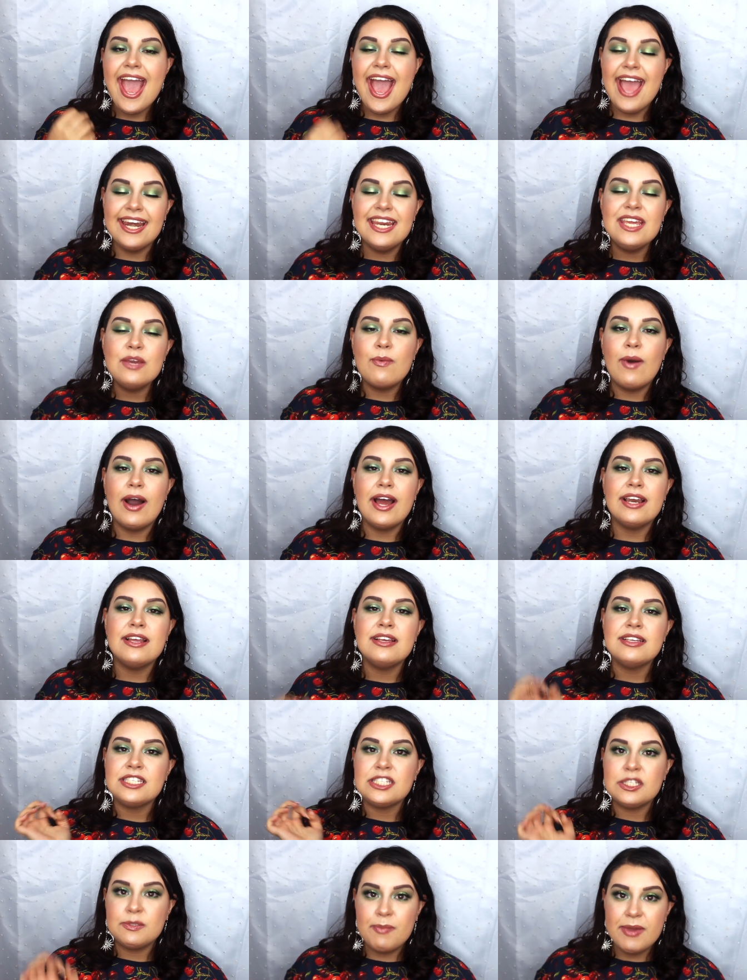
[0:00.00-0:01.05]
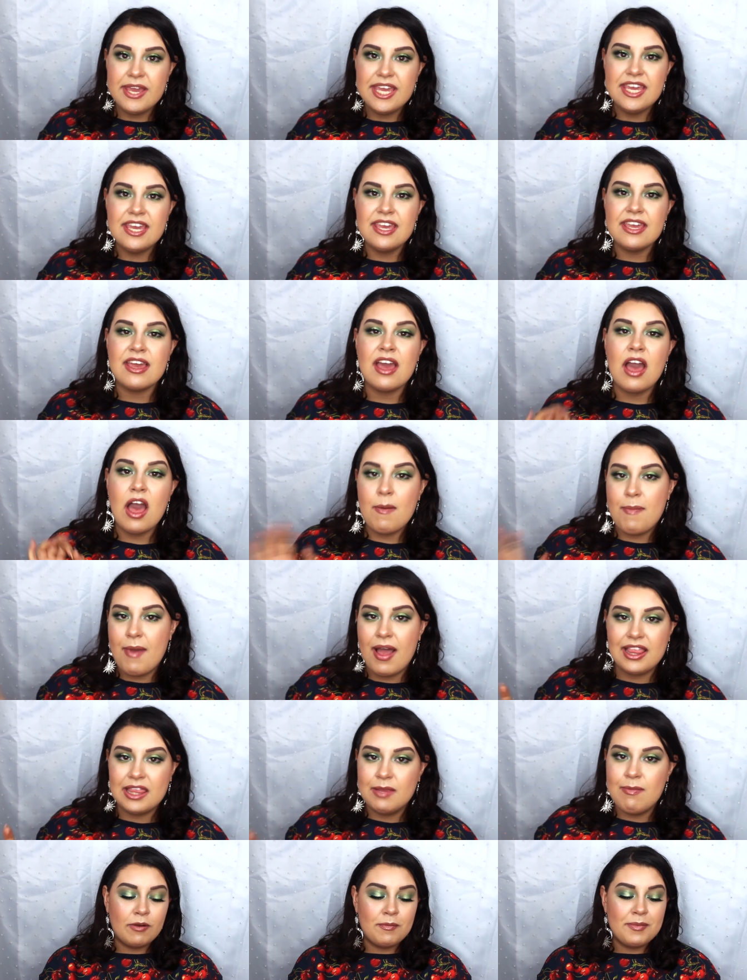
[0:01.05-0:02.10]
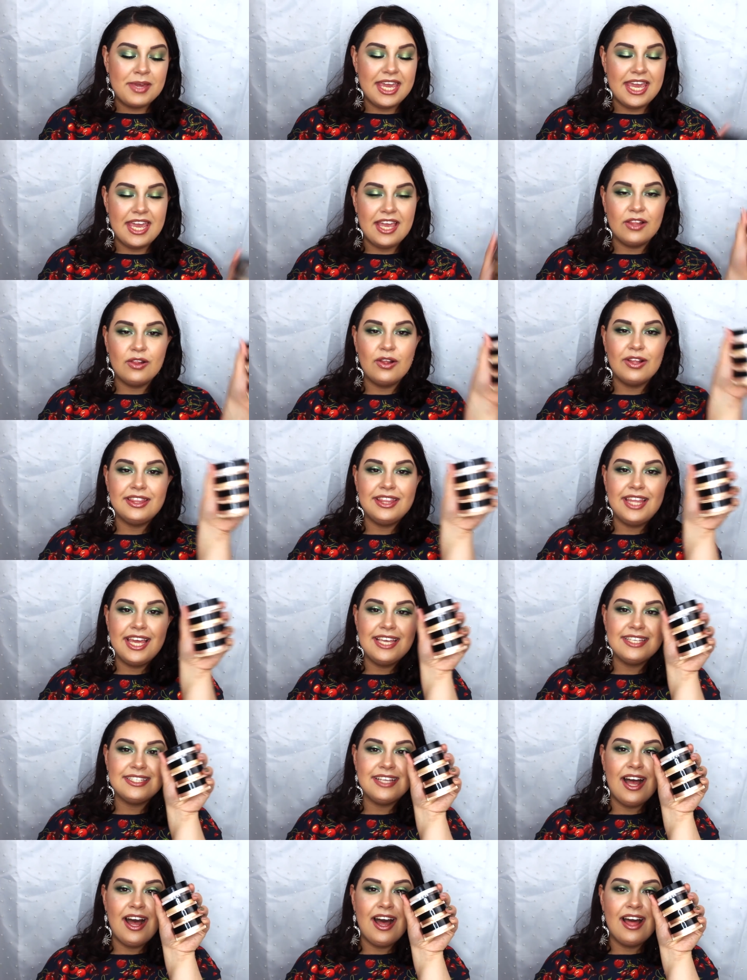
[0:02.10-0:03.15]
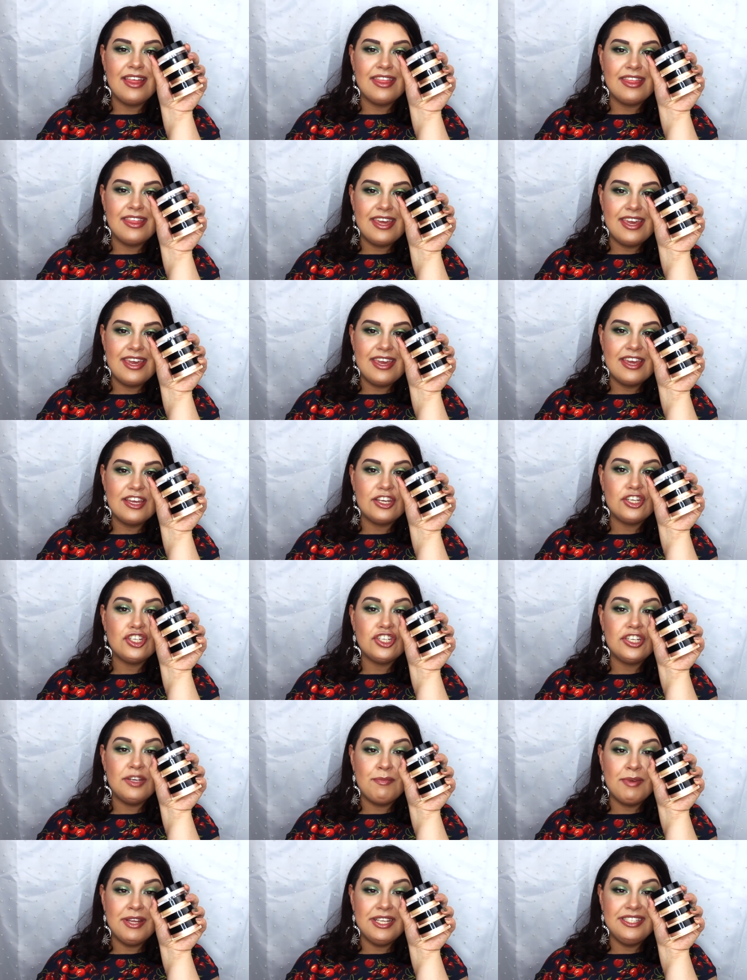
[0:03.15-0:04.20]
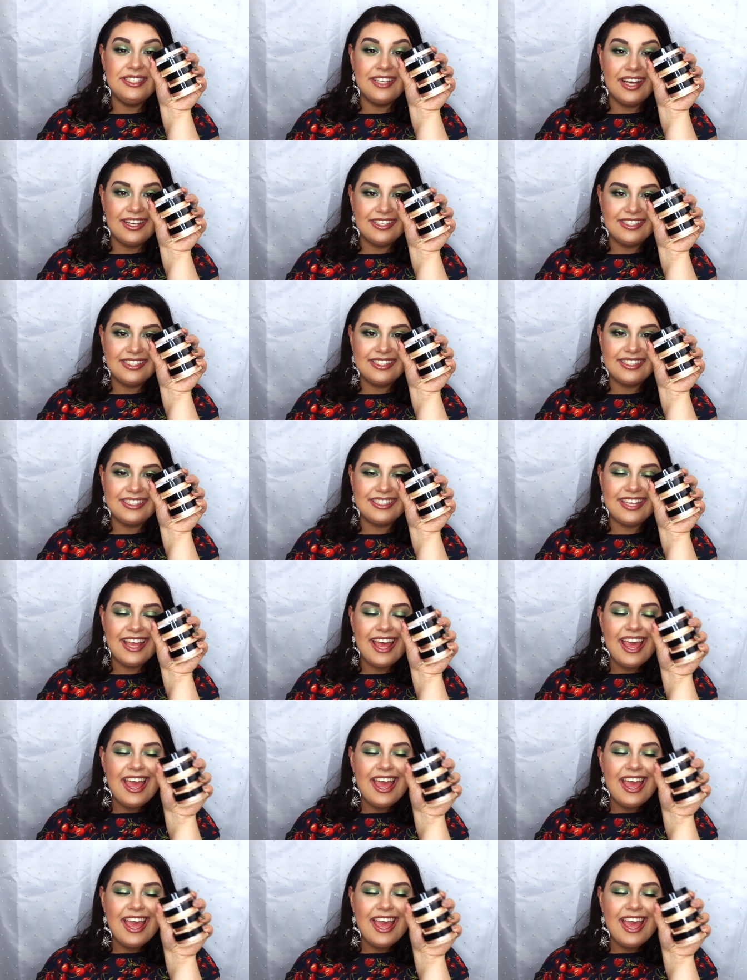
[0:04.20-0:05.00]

anyone speaking about them from Inglot. These are the shimmer dusts.